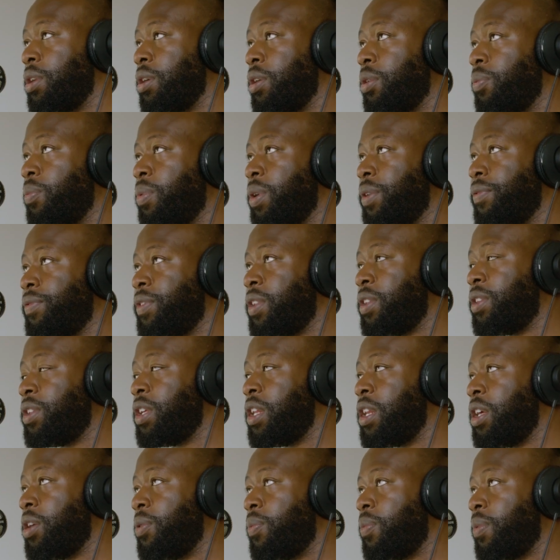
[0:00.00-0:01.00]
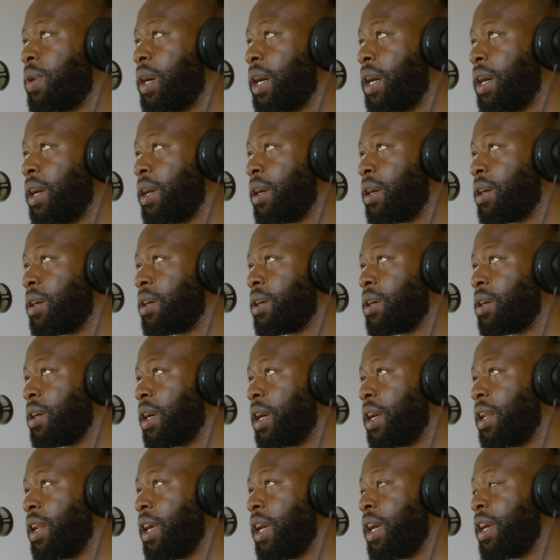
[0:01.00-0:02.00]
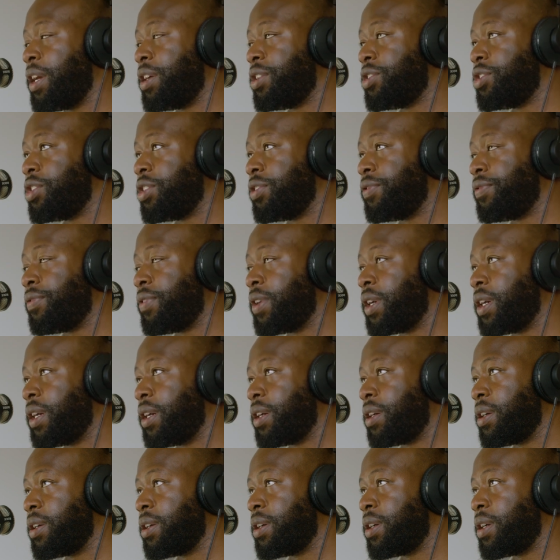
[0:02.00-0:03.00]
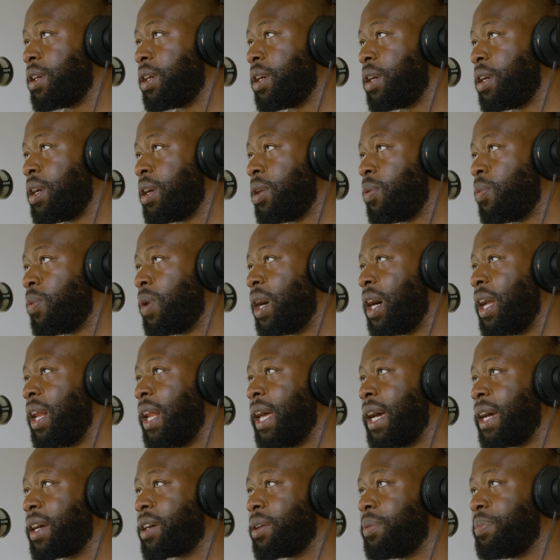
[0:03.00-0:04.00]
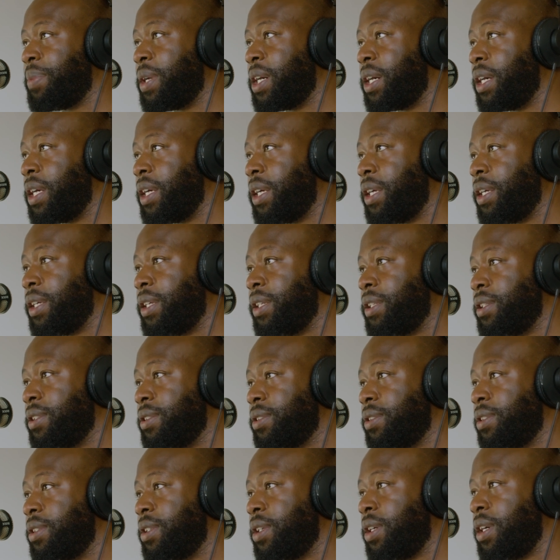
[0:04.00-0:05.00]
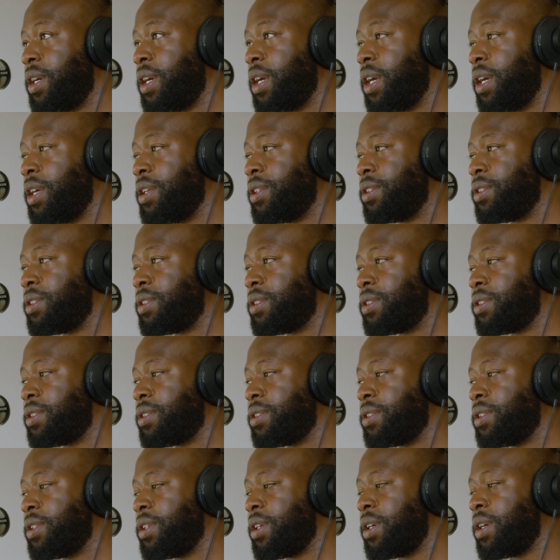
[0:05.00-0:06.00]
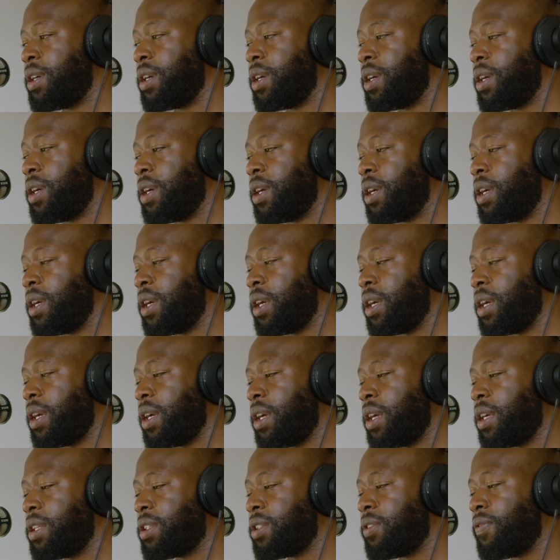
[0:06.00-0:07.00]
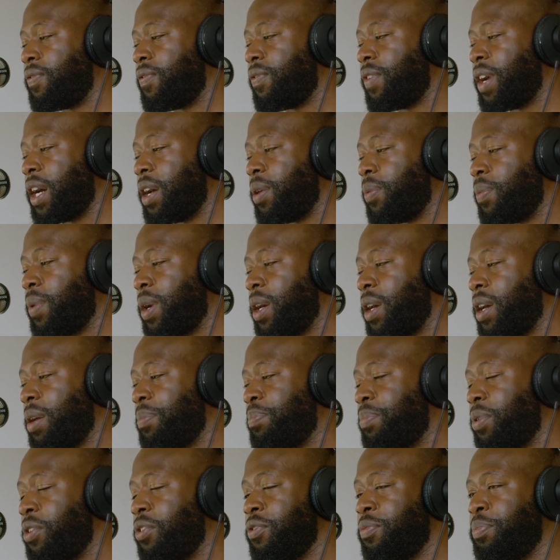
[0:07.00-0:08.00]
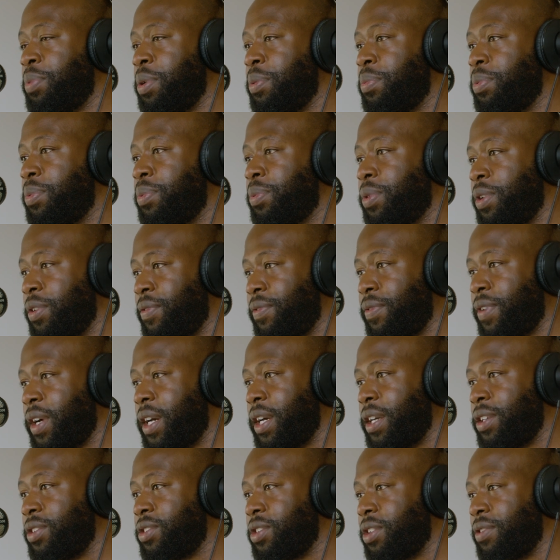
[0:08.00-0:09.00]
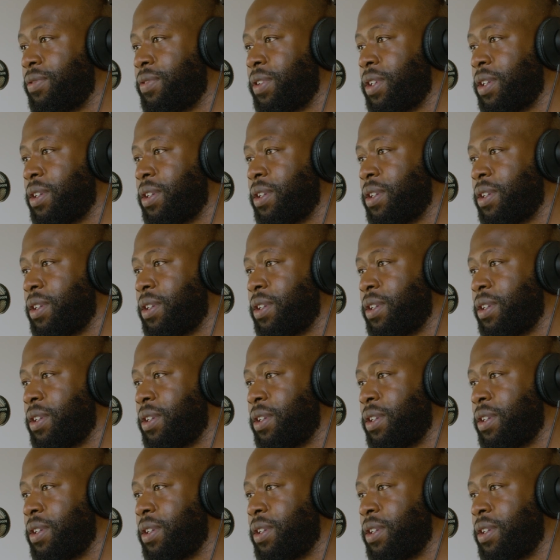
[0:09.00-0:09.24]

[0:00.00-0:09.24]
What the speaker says: With the Dillian Whyte and AJ fight, what I like about it is it's a fight where both people want to fight each other,